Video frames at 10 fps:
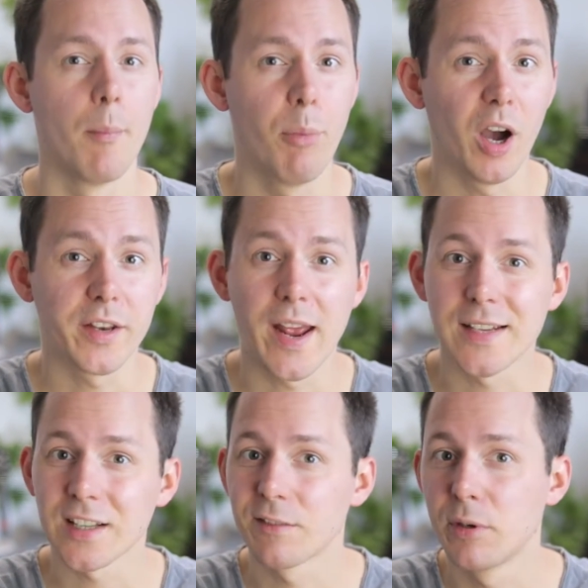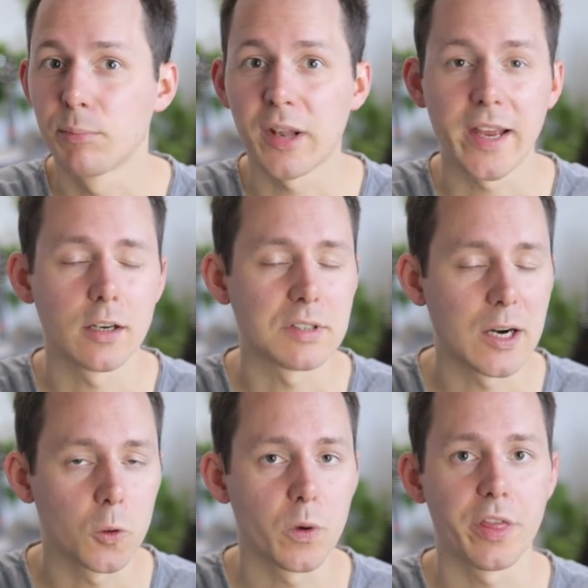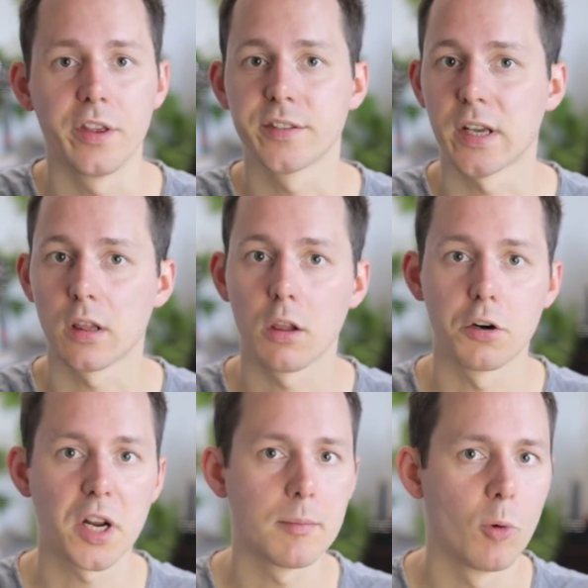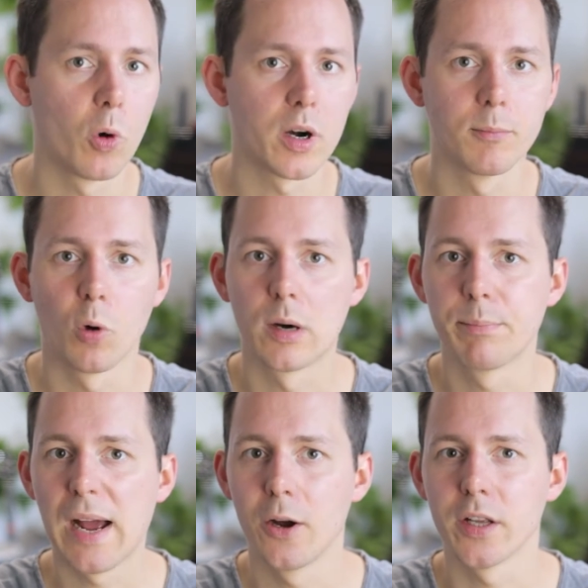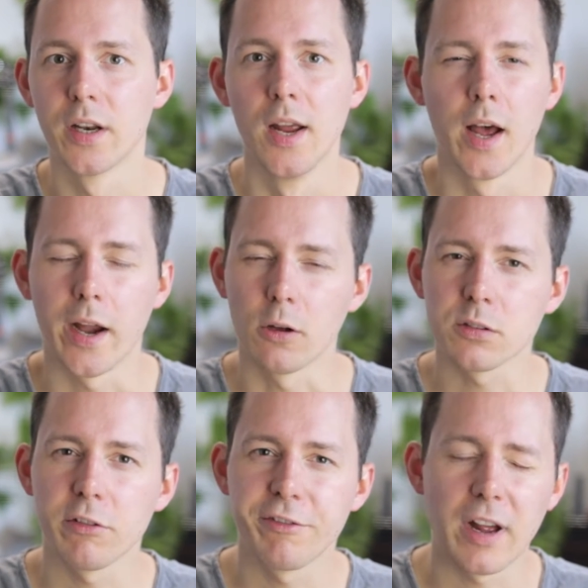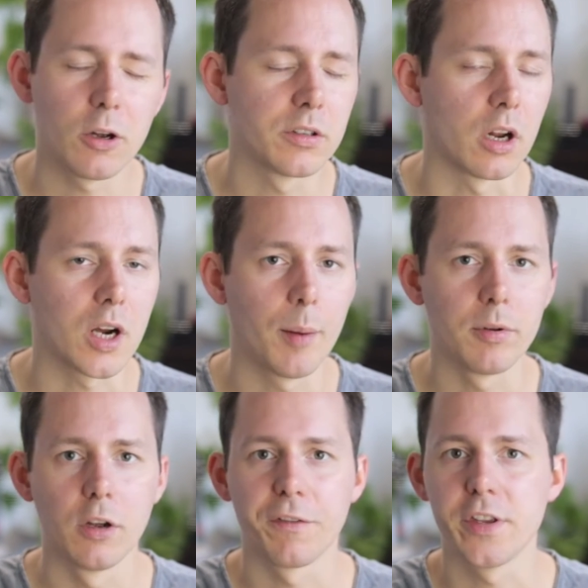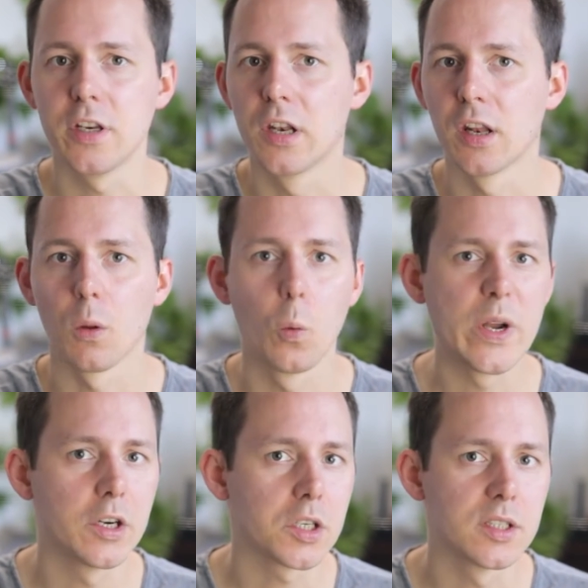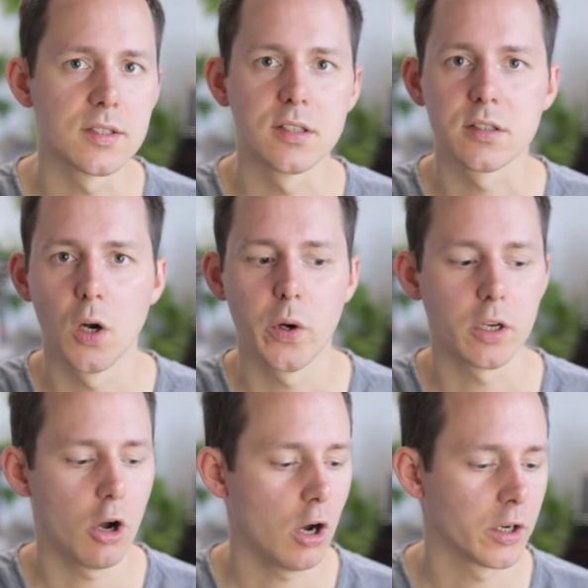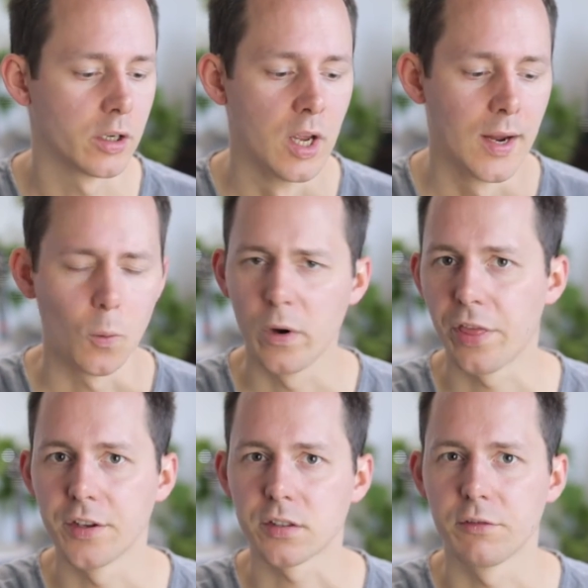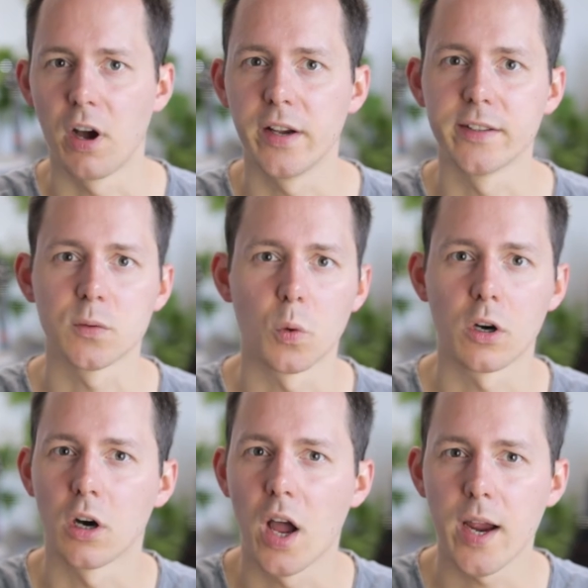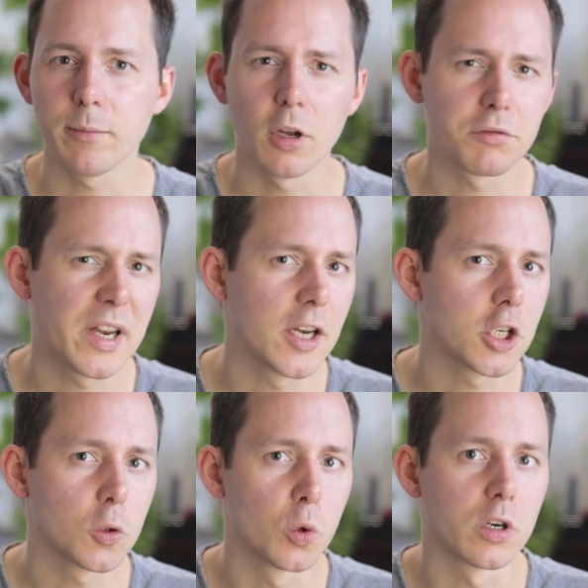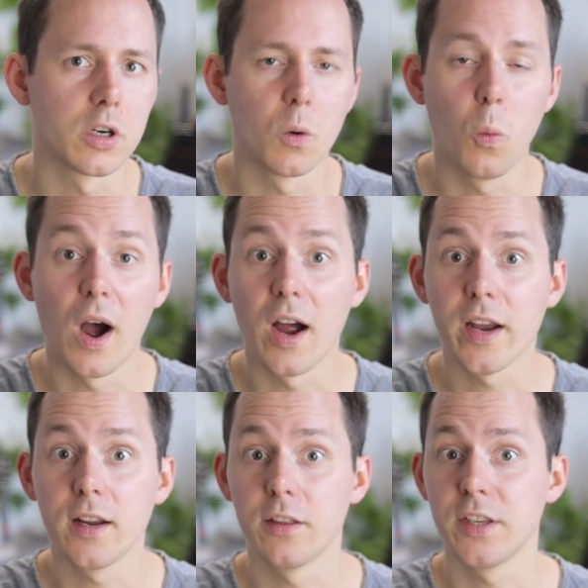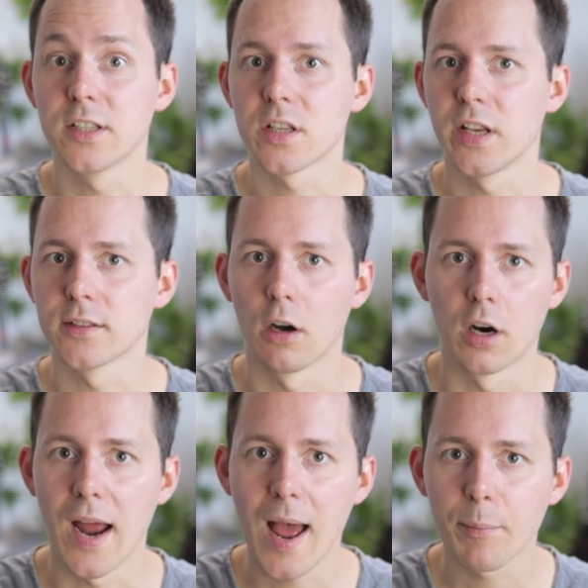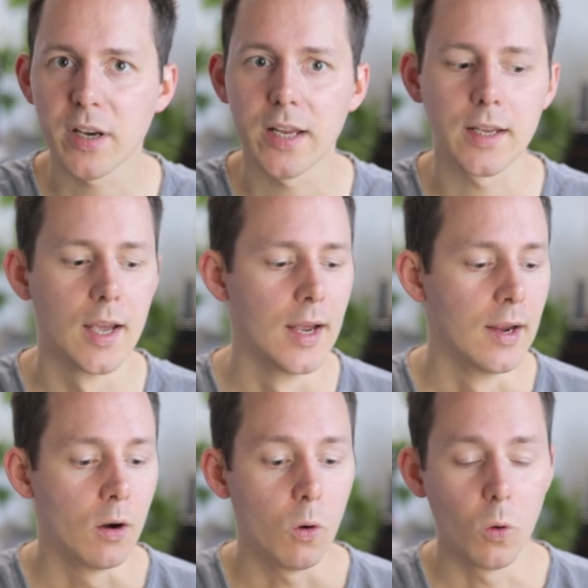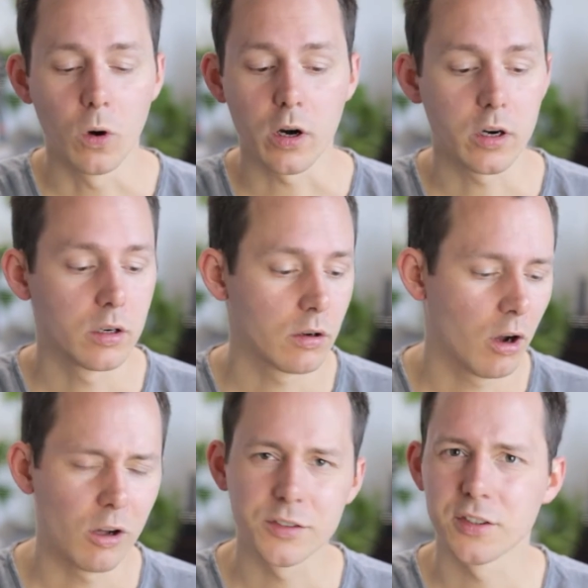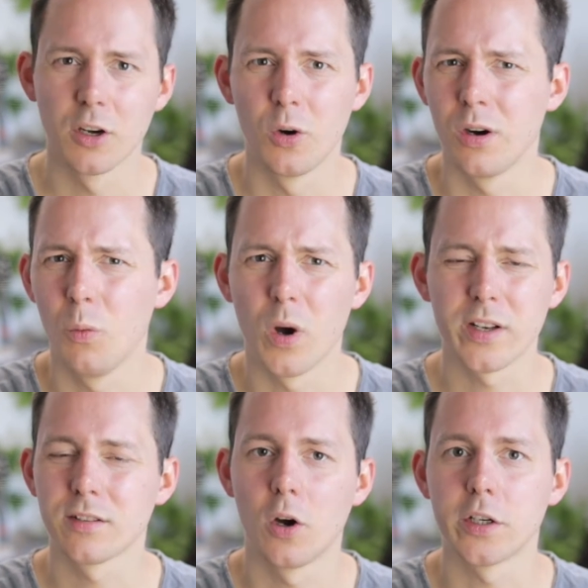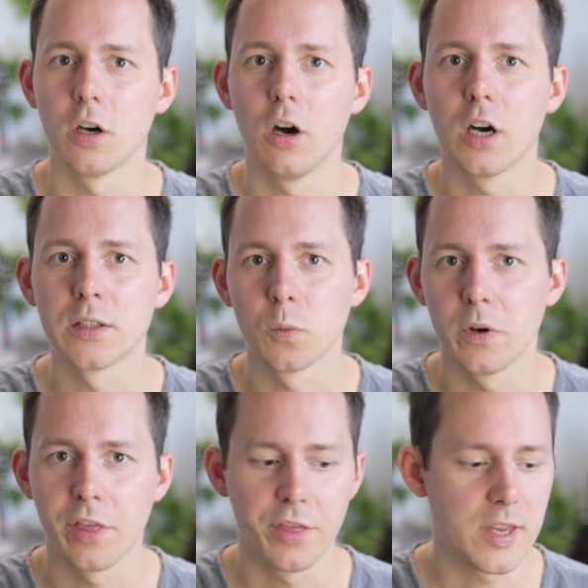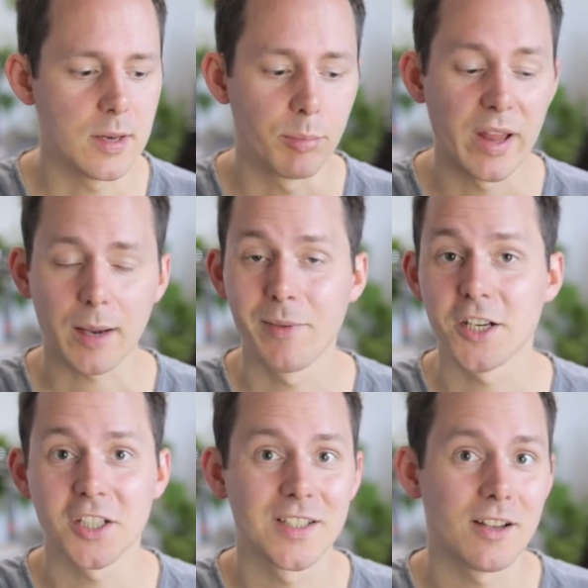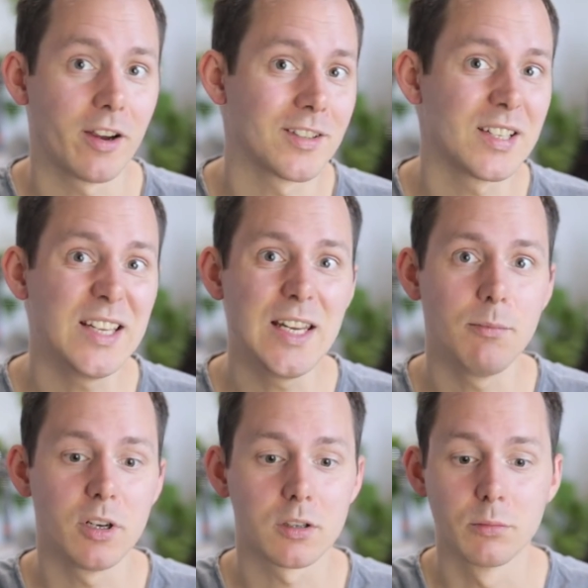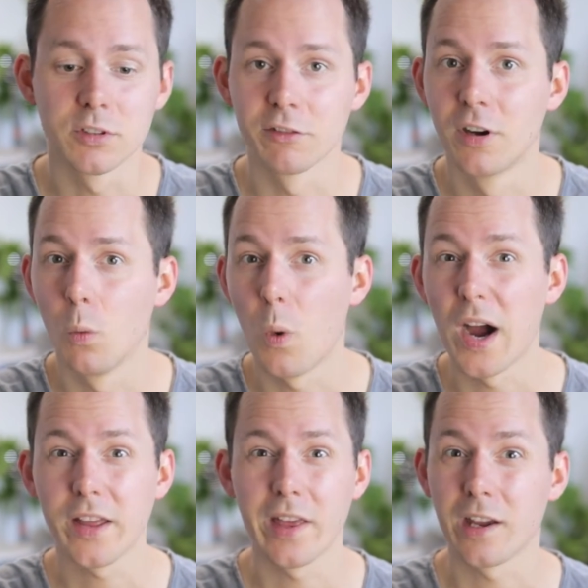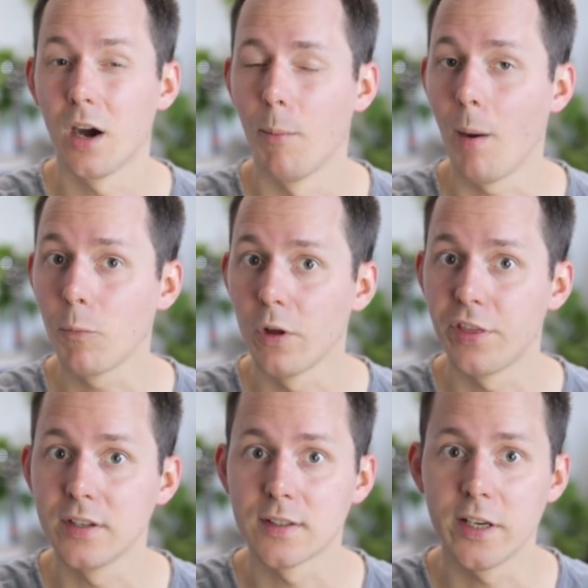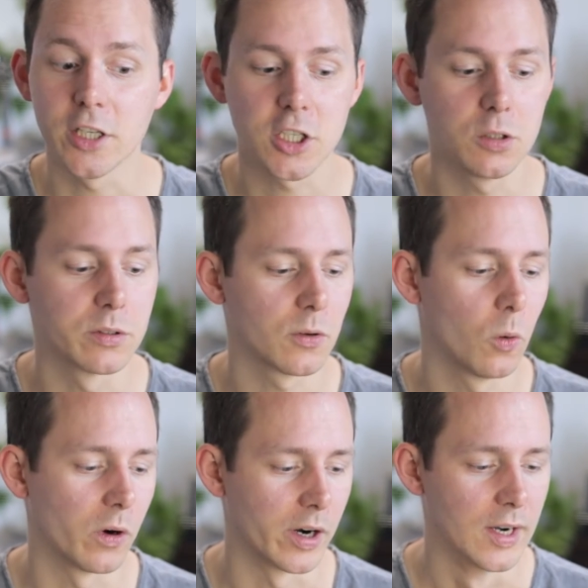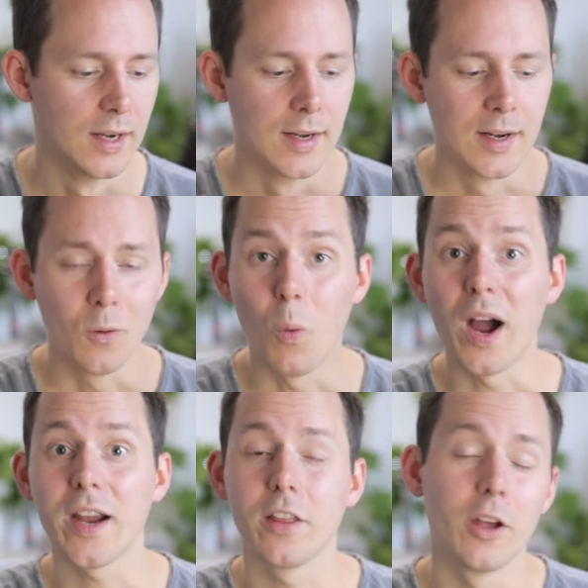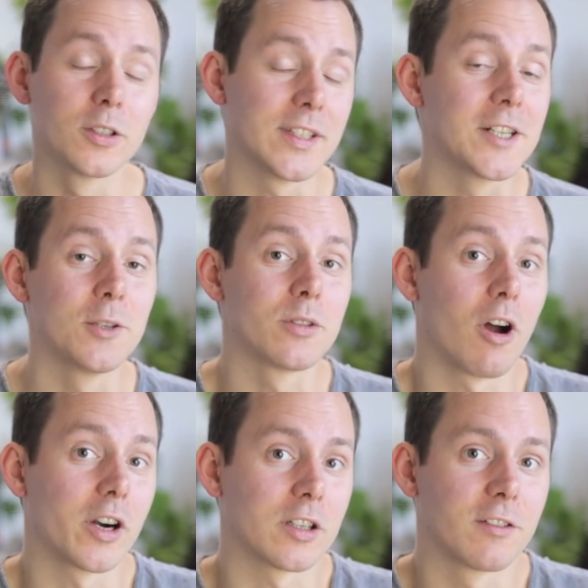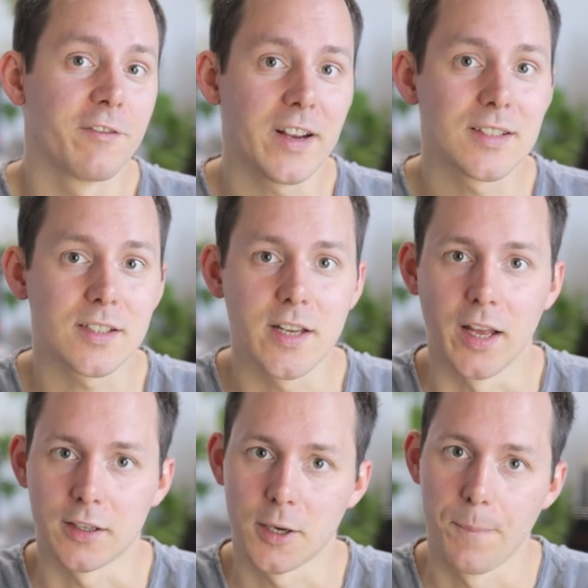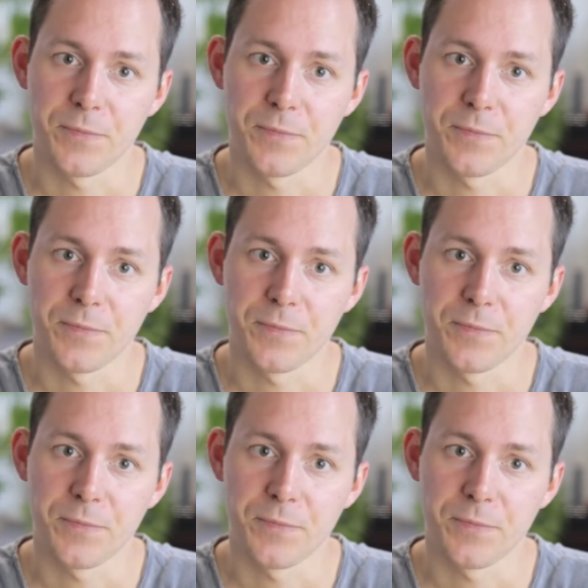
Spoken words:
But as I've been playing around with this and learning more and more about it, I also found a couple of the little weirdnesses going on with this device where I'm not really sure why these things are happening. Or also what is going on with the Blackmagic design team in terms of why they come up with these issues or why those issues aren't fixed yet.